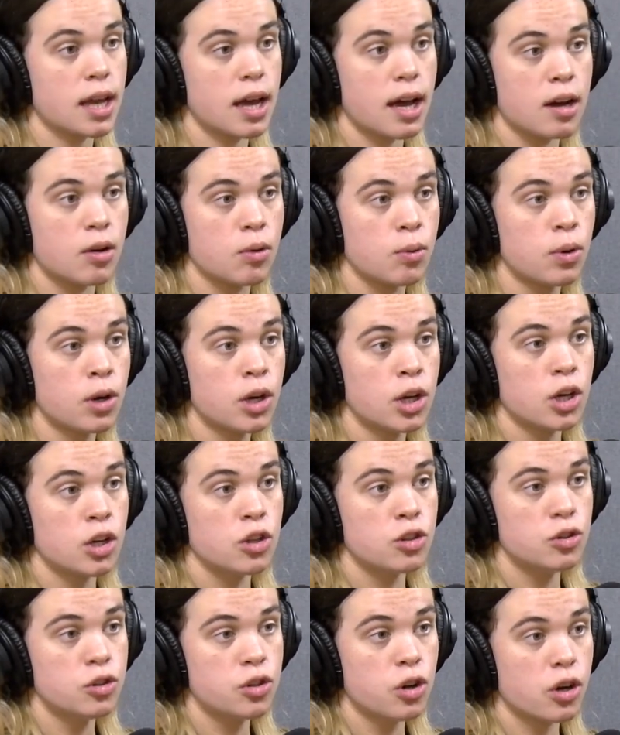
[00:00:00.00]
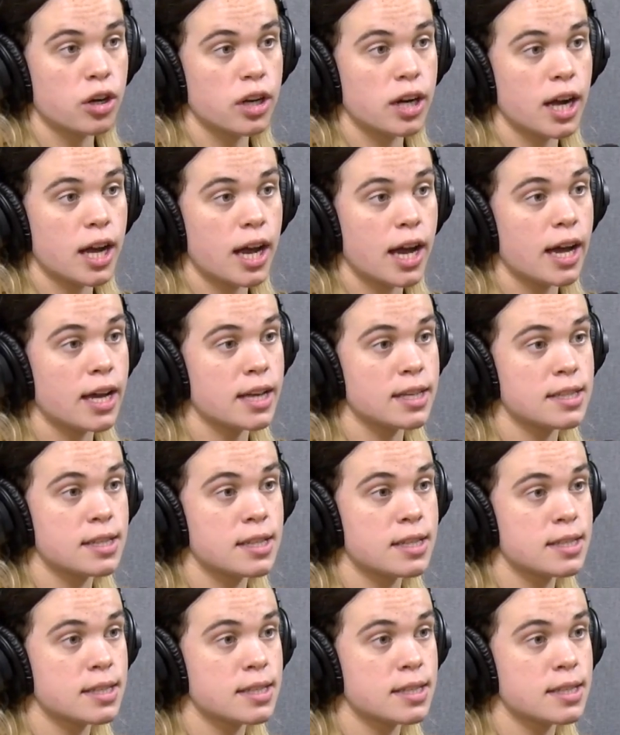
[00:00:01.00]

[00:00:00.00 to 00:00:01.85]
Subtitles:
how DORA has this